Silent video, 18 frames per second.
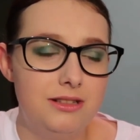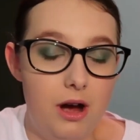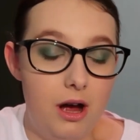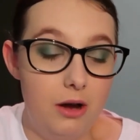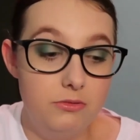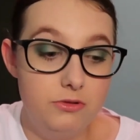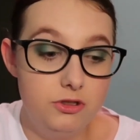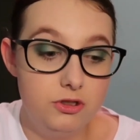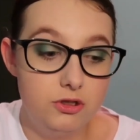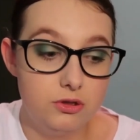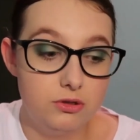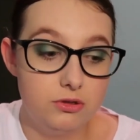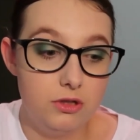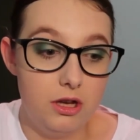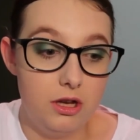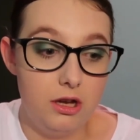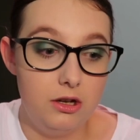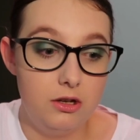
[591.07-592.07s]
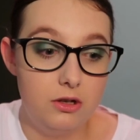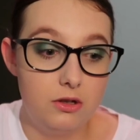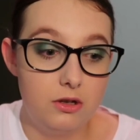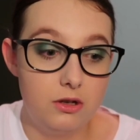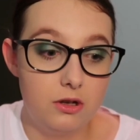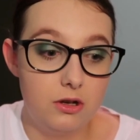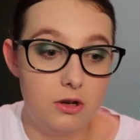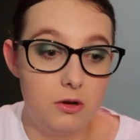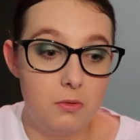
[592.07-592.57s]
I was just like
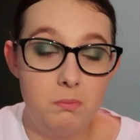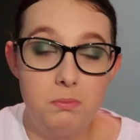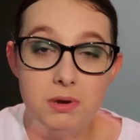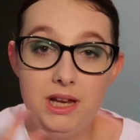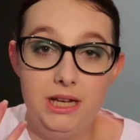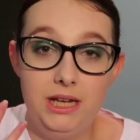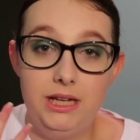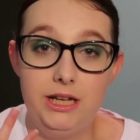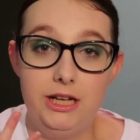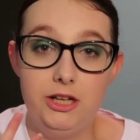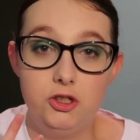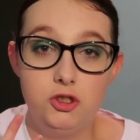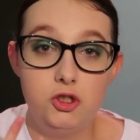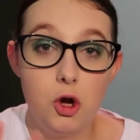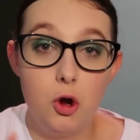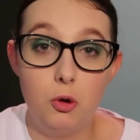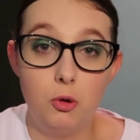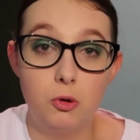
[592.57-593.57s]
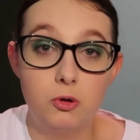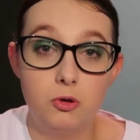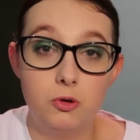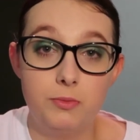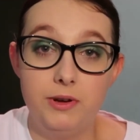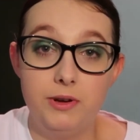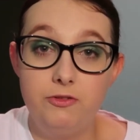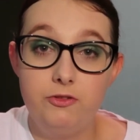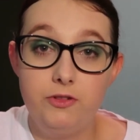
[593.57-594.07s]
completely choked
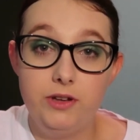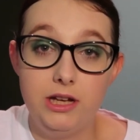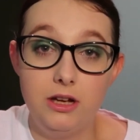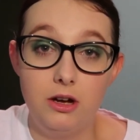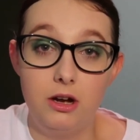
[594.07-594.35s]
with fear.